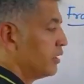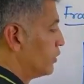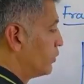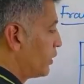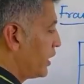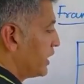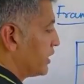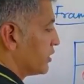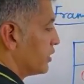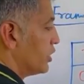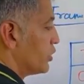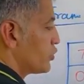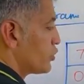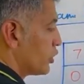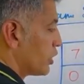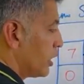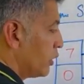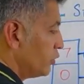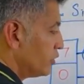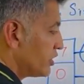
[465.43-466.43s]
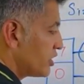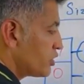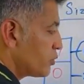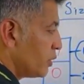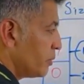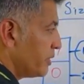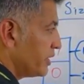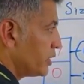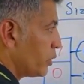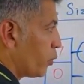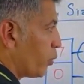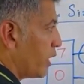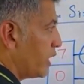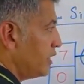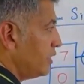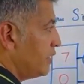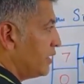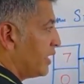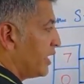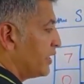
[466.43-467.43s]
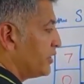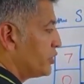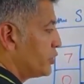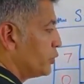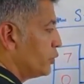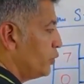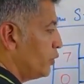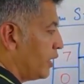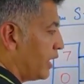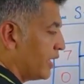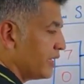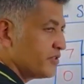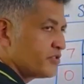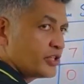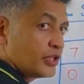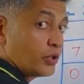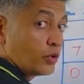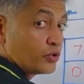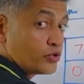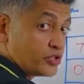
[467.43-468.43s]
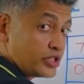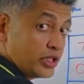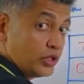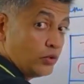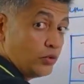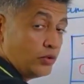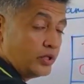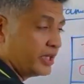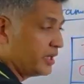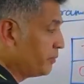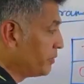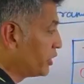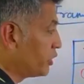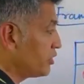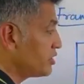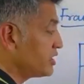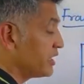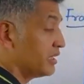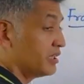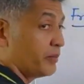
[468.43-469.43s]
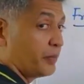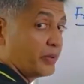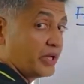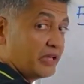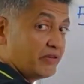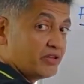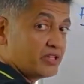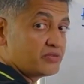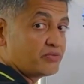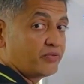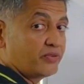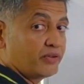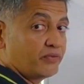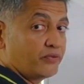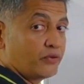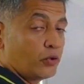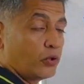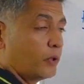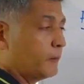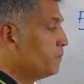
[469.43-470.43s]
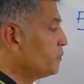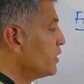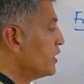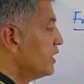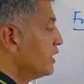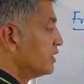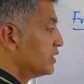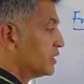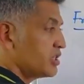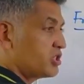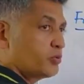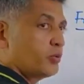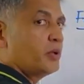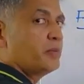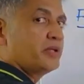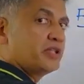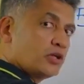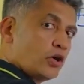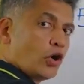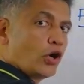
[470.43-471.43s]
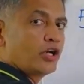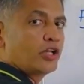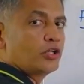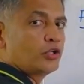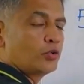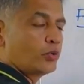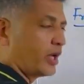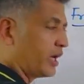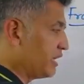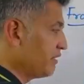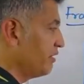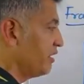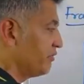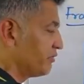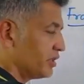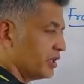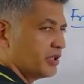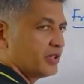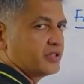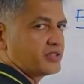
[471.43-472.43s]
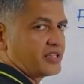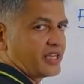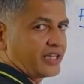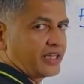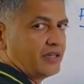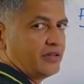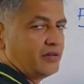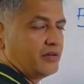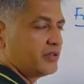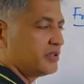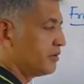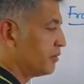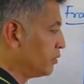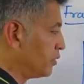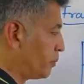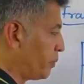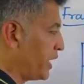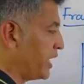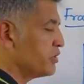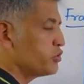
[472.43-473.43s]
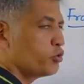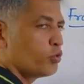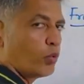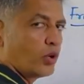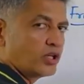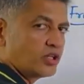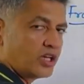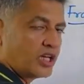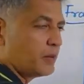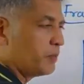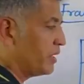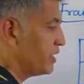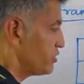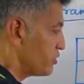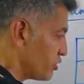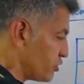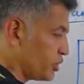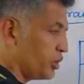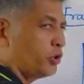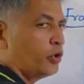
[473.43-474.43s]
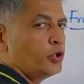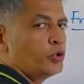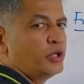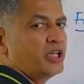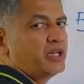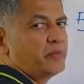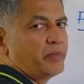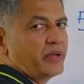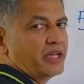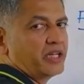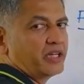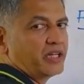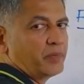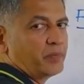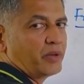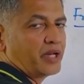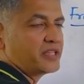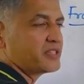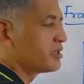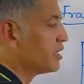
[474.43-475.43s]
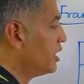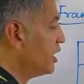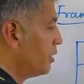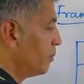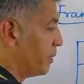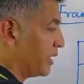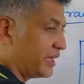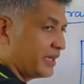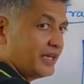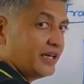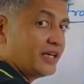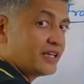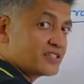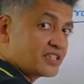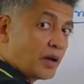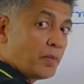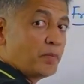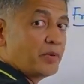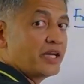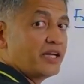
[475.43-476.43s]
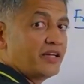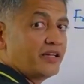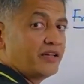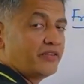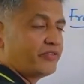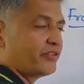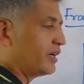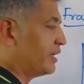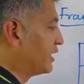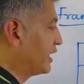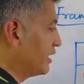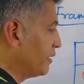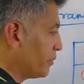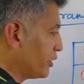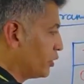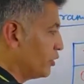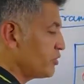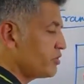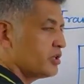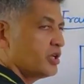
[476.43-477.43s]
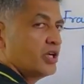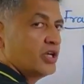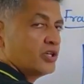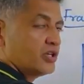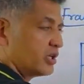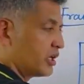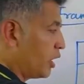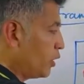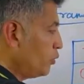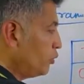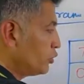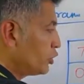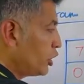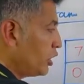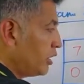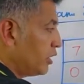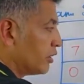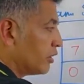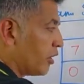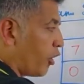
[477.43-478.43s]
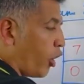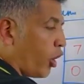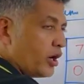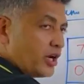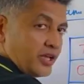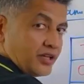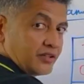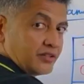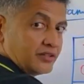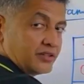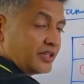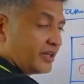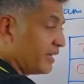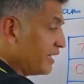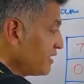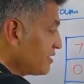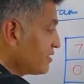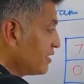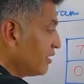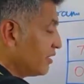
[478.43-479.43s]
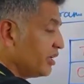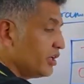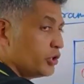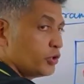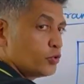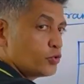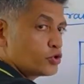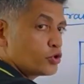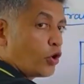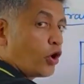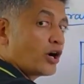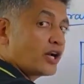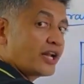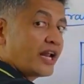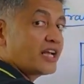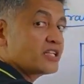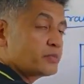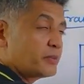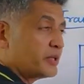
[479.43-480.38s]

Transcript: Right. So now this will be the 1 and 2 and 0. 0, because in the previous FIFO, this will be the order 2. Anyway, if the second page you want to replace, 0 you need to replace. But here it's completely different, because now the order, the recently used order has